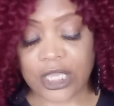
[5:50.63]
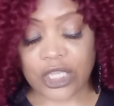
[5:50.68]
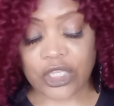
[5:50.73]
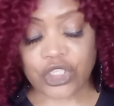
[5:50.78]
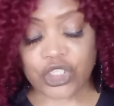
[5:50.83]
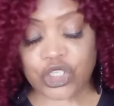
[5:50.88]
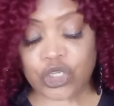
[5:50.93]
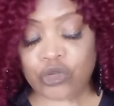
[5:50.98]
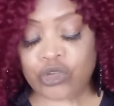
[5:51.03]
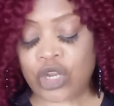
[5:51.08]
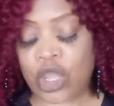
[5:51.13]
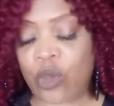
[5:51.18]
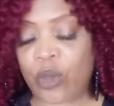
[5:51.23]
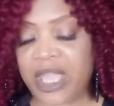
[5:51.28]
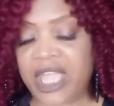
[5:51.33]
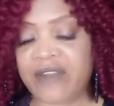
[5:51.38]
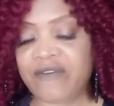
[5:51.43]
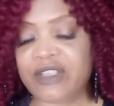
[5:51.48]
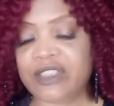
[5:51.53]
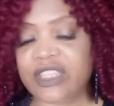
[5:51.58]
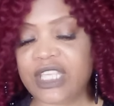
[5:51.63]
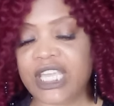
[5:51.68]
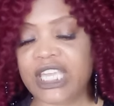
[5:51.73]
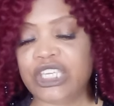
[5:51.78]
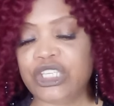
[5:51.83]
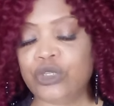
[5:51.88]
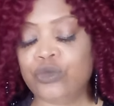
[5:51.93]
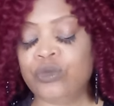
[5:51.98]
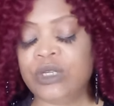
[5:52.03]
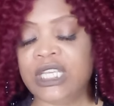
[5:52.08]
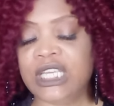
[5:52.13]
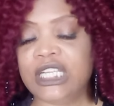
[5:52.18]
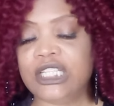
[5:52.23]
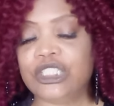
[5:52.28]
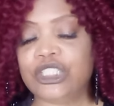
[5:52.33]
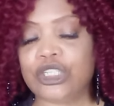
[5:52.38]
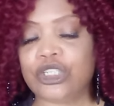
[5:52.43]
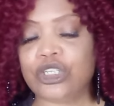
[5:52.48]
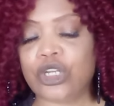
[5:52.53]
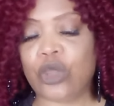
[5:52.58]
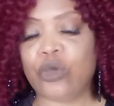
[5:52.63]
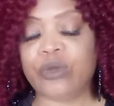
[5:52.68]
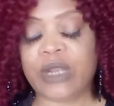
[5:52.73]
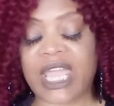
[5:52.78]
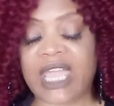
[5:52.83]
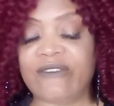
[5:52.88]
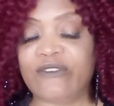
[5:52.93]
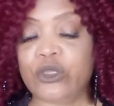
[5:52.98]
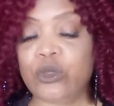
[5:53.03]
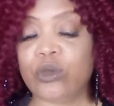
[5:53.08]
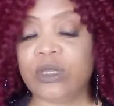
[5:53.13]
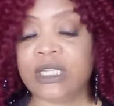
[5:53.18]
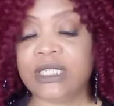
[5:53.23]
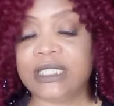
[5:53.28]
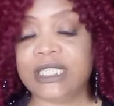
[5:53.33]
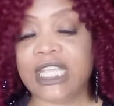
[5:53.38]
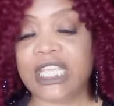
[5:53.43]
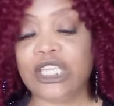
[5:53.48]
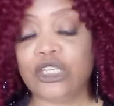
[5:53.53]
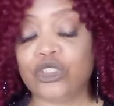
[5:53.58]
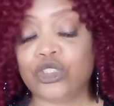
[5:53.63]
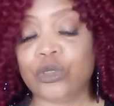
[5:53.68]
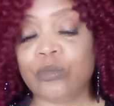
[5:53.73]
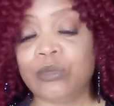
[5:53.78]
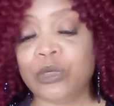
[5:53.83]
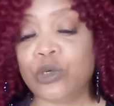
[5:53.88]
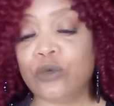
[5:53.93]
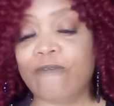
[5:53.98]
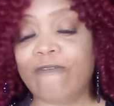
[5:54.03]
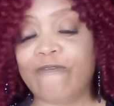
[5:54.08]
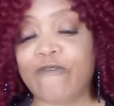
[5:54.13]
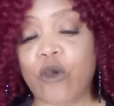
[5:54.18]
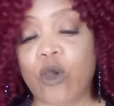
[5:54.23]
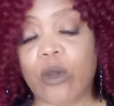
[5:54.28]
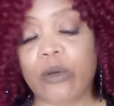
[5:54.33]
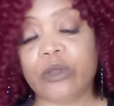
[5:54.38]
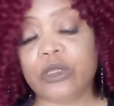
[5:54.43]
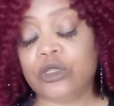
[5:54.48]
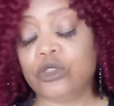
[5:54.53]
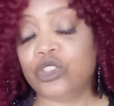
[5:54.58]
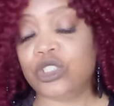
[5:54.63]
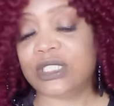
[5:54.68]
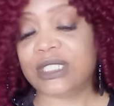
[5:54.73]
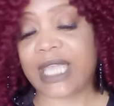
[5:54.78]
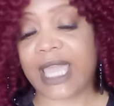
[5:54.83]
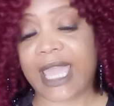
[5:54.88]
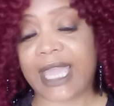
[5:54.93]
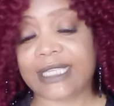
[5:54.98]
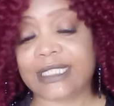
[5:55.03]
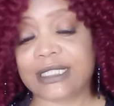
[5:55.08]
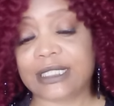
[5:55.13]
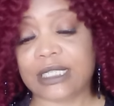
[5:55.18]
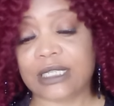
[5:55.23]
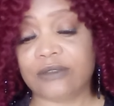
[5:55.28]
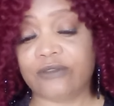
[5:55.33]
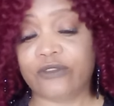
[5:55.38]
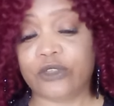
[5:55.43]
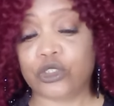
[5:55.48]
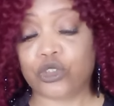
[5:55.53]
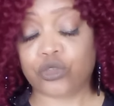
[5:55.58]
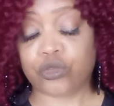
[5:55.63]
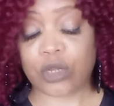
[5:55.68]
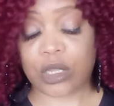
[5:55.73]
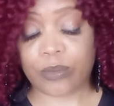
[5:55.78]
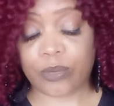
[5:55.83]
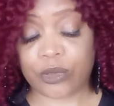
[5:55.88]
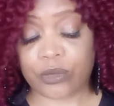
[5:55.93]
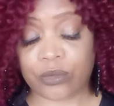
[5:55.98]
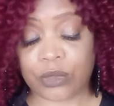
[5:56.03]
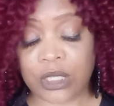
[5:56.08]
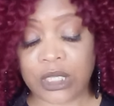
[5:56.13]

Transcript: You know everything you need to know now. If you continue to move forward, you're just asking for trouble.